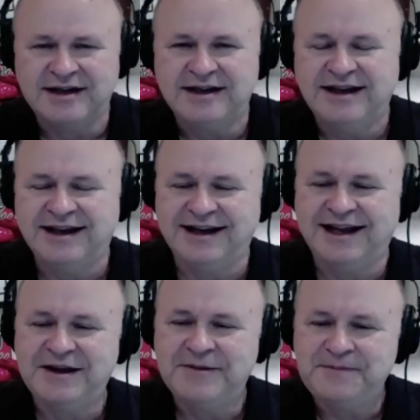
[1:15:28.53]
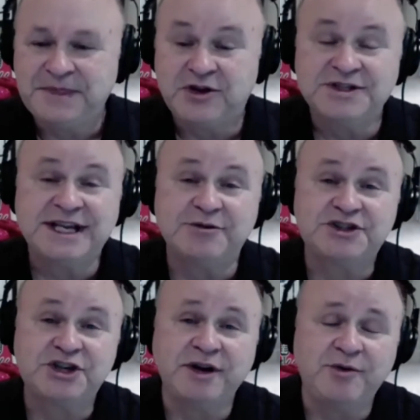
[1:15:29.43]
And it turns out it was
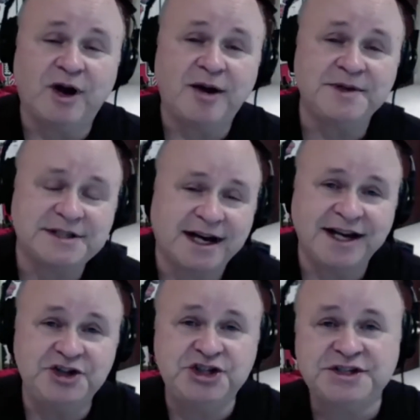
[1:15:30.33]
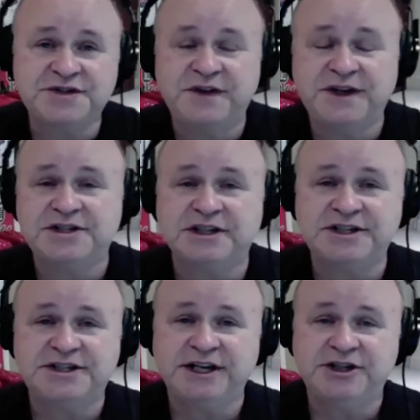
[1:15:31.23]
Tony Robbins. And I just finished
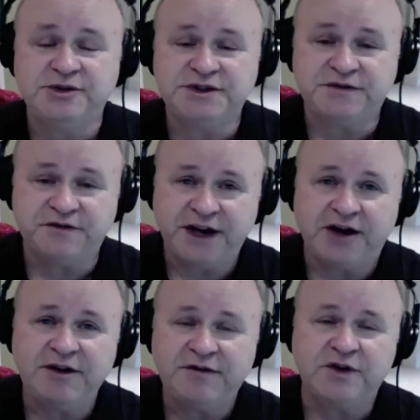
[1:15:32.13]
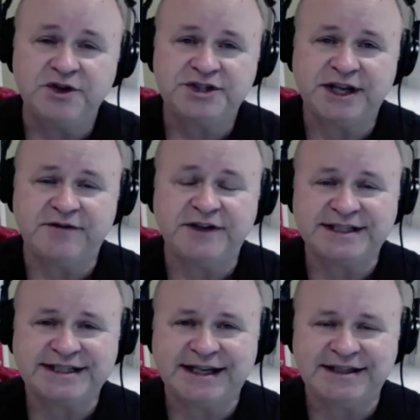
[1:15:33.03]
listening to his very first set of
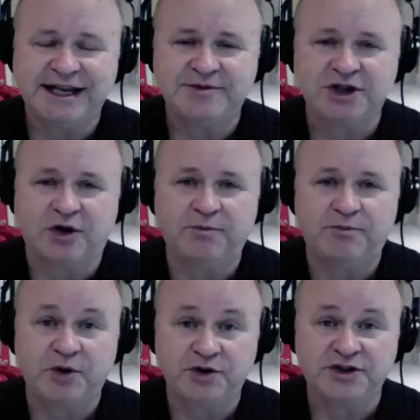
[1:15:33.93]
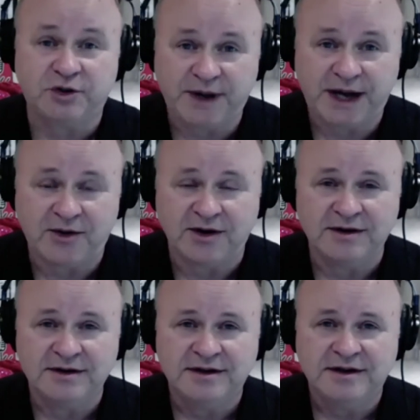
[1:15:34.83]
cassette tapes called Personal Power.
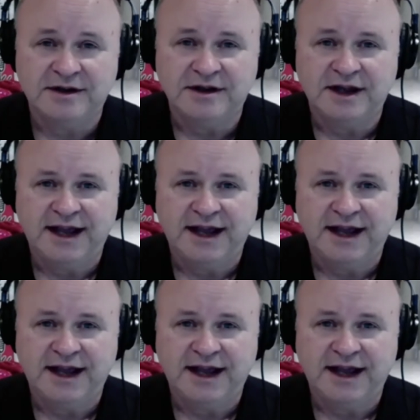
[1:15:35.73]
Mm-hmm. And